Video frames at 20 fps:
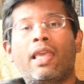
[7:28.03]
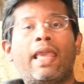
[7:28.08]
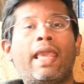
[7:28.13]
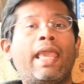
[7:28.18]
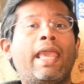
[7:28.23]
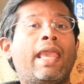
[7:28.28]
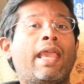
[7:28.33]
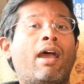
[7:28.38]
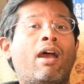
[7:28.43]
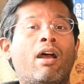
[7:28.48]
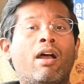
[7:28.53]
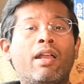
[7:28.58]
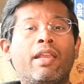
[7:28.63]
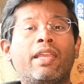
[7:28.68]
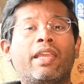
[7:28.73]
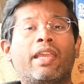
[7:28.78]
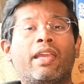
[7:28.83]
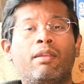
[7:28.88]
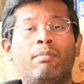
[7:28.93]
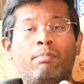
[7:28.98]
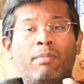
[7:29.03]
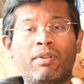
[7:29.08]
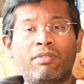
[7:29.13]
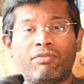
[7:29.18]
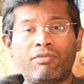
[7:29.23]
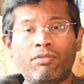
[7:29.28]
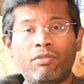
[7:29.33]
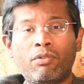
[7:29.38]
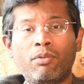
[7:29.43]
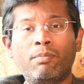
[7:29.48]
AI can
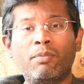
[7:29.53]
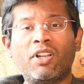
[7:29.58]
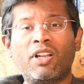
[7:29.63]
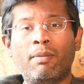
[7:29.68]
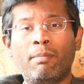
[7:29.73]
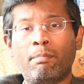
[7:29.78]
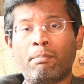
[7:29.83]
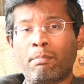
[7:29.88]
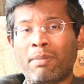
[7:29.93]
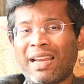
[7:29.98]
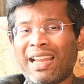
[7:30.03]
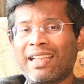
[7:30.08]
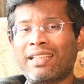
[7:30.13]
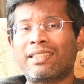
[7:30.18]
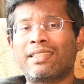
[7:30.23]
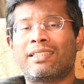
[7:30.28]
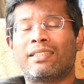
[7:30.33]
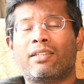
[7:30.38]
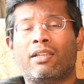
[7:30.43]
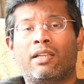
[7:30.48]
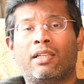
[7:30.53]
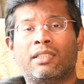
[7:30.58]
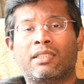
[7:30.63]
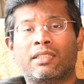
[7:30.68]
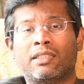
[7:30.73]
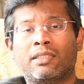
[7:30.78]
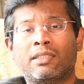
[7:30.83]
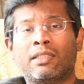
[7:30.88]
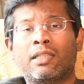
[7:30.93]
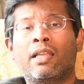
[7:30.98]
perform complex
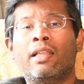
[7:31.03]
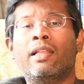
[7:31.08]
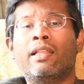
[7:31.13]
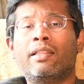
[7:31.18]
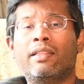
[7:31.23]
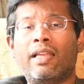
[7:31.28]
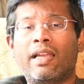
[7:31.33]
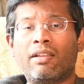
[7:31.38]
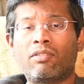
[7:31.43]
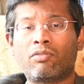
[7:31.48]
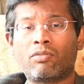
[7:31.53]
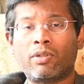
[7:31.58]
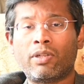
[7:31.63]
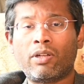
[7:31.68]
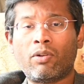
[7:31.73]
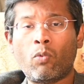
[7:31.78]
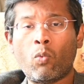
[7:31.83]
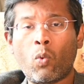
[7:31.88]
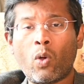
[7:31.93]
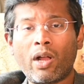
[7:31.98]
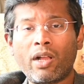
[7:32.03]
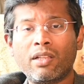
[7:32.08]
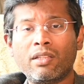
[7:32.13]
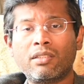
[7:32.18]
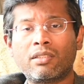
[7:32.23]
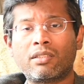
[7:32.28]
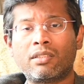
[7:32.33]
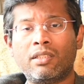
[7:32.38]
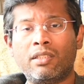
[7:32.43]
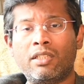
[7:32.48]
tasks that were
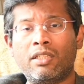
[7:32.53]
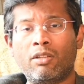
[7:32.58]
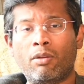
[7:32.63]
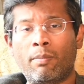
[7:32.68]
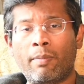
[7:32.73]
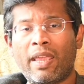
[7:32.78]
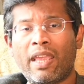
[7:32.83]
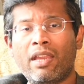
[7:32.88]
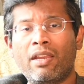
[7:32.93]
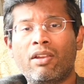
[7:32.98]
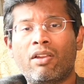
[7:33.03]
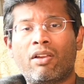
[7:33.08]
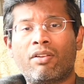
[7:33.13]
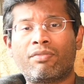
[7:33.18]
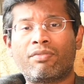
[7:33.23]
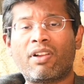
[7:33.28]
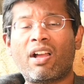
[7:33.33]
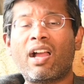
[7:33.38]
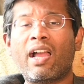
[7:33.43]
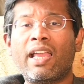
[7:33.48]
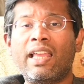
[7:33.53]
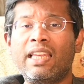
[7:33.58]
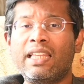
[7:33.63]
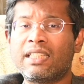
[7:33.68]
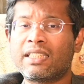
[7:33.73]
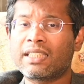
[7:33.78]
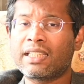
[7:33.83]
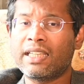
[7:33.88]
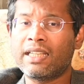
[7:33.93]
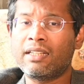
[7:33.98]
once the domain of highly
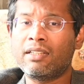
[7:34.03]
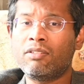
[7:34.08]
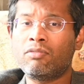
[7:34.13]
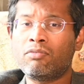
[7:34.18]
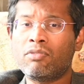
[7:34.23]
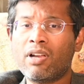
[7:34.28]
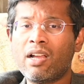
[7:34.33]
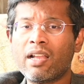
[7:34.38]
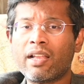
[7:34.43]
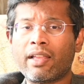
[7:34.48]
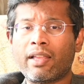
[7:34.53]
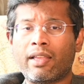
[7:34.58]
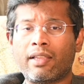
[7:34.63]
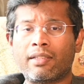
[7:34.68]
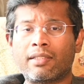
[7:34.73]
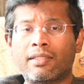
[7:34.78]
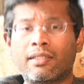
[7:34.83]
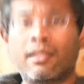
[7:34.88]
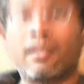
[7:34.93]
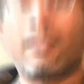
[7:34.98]
skilled workers.